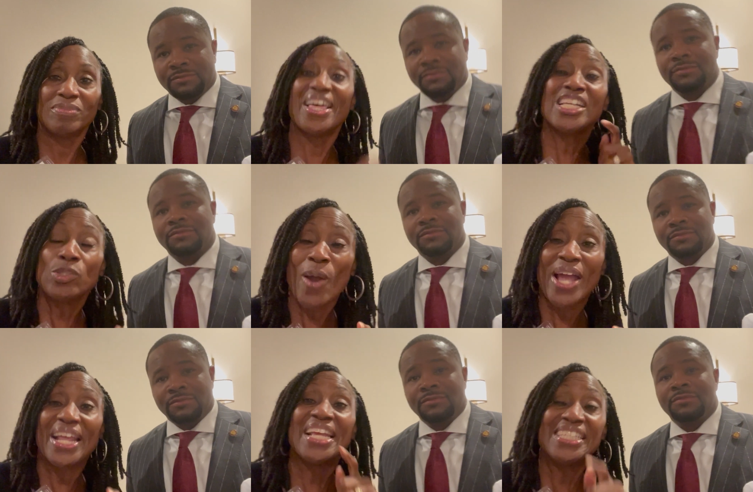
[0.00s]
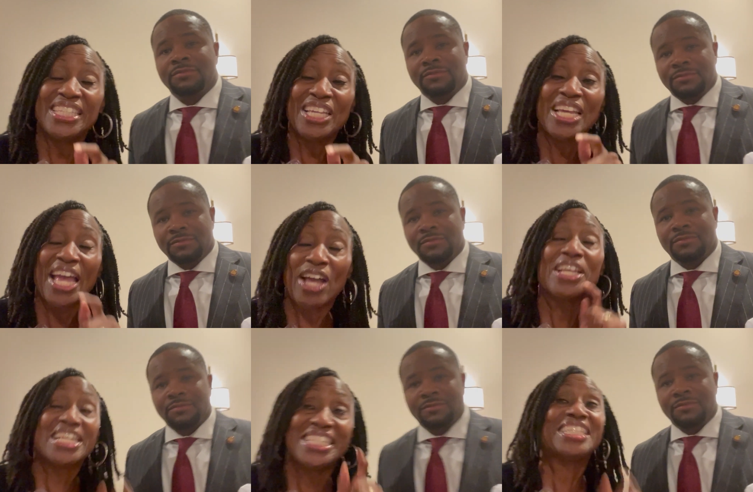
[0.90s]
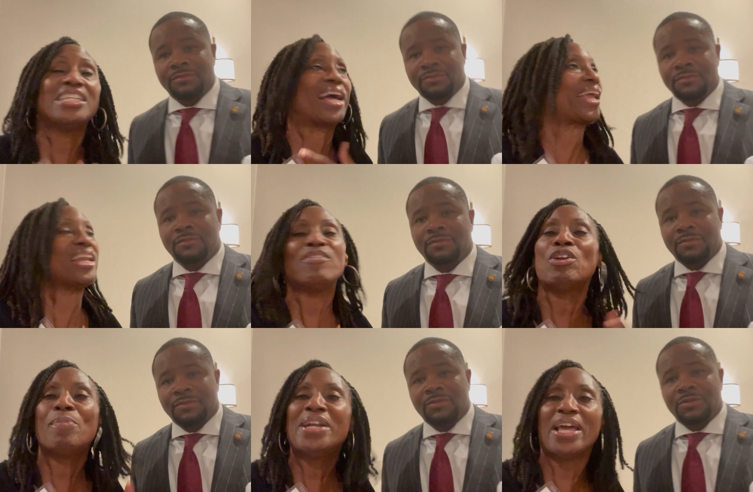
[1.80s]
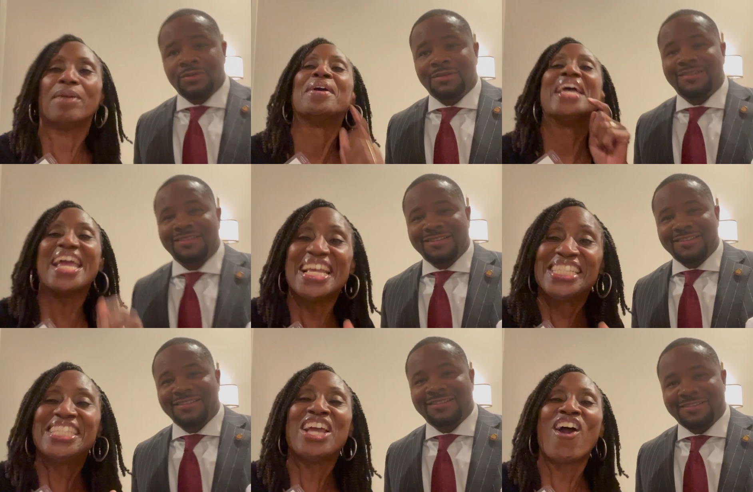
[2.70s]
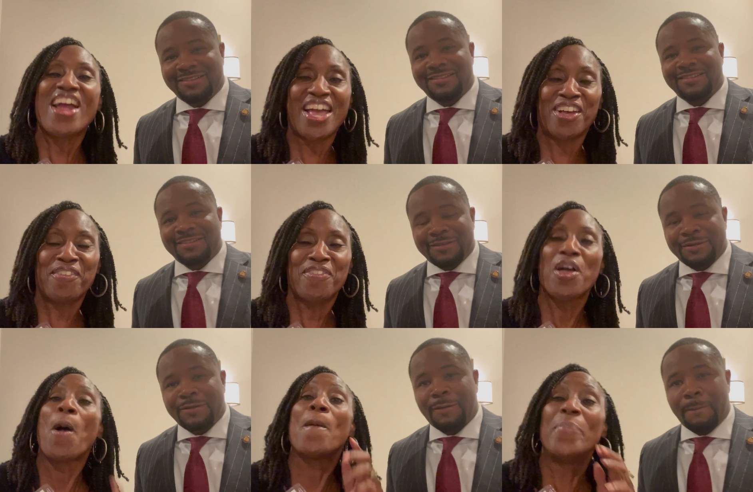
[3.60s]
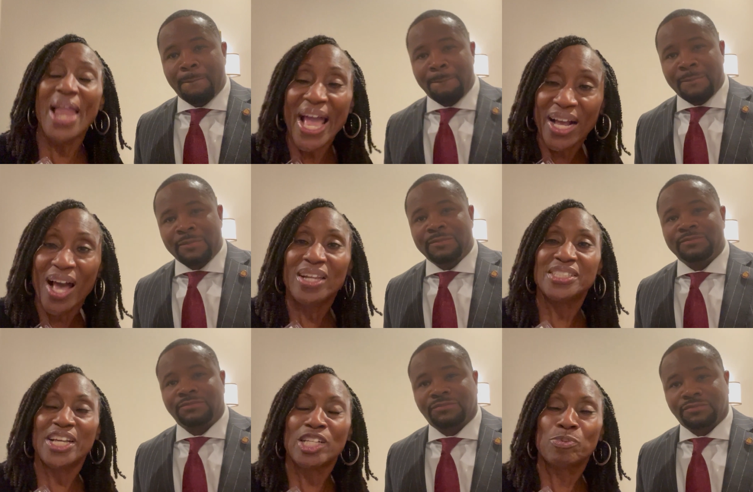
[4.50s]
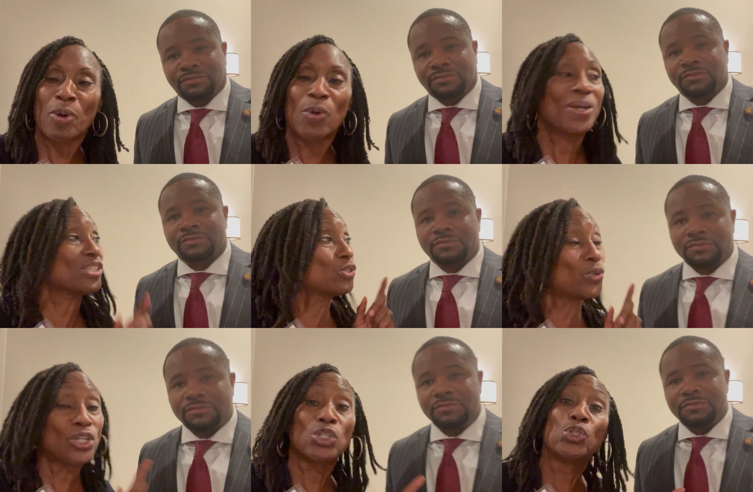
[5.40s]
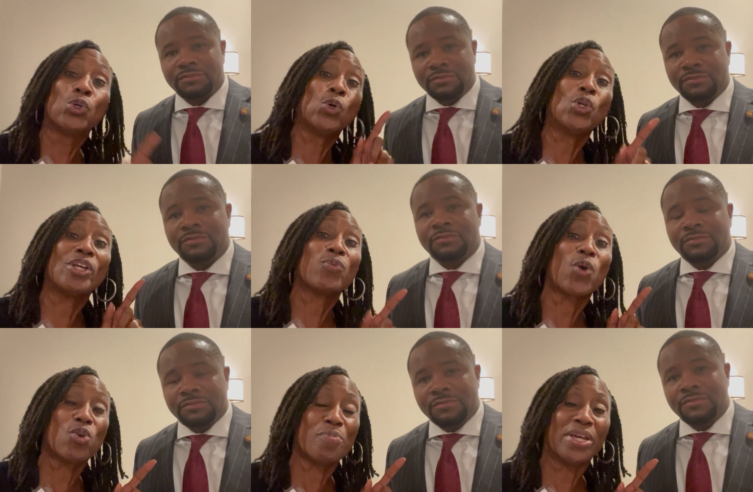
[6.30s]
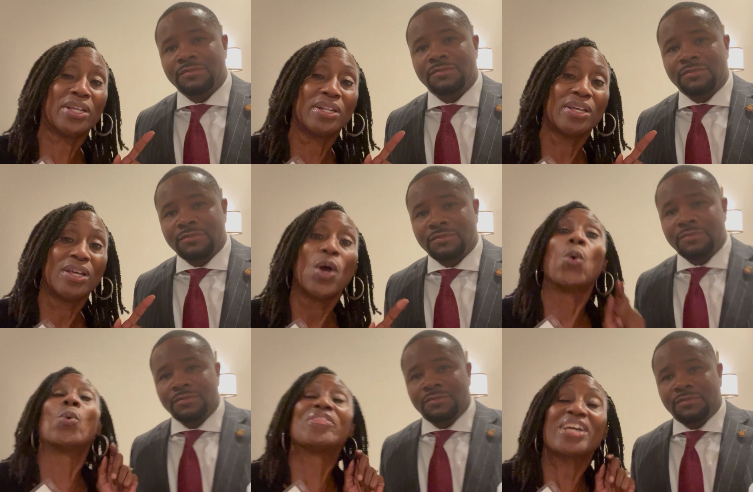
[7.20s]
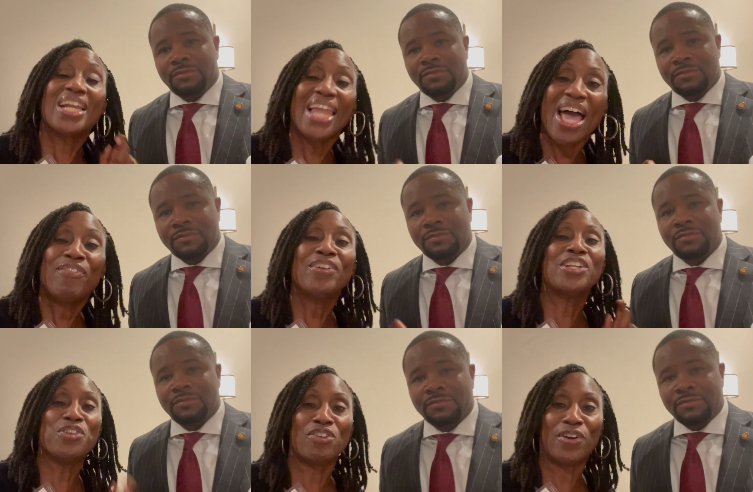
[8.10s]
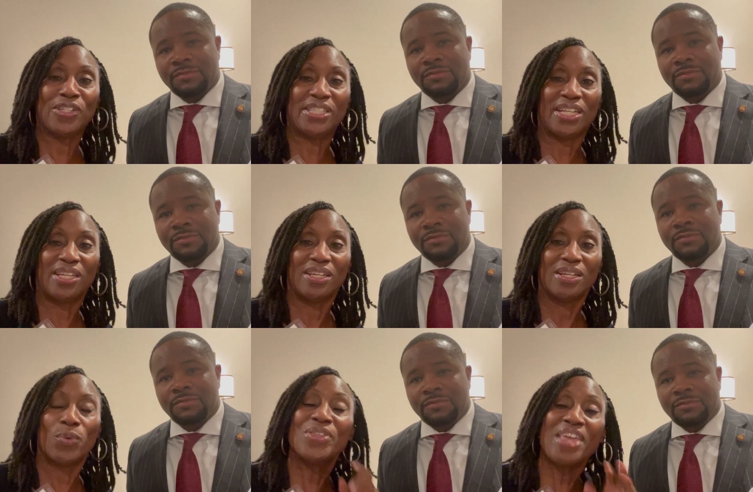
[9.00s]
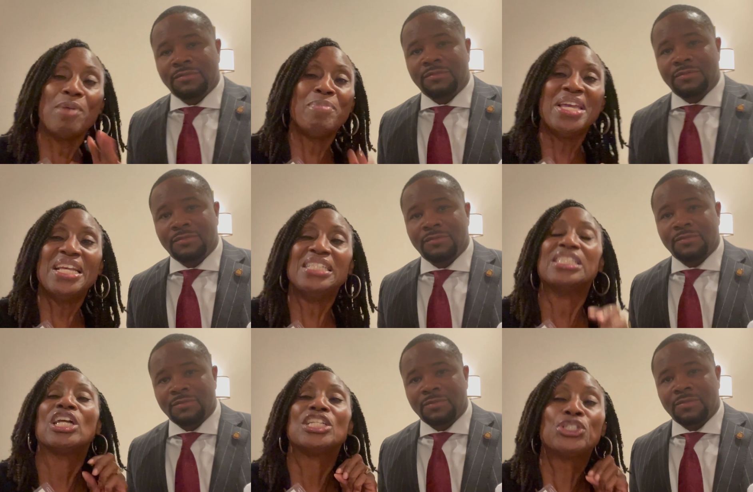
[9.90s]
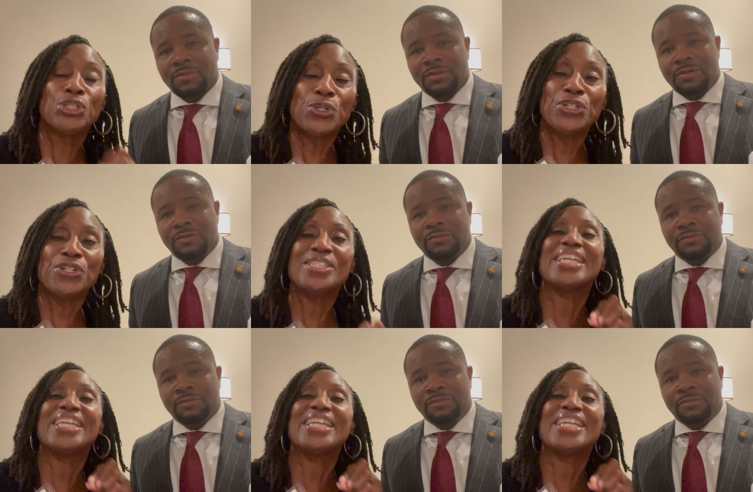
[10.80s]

Speaker 1: That's right, NC, eh, NCLA, I can't even know my name. NCRF, Black College Expo, is doing a dual enrollment with Claflin University. What that means, juniors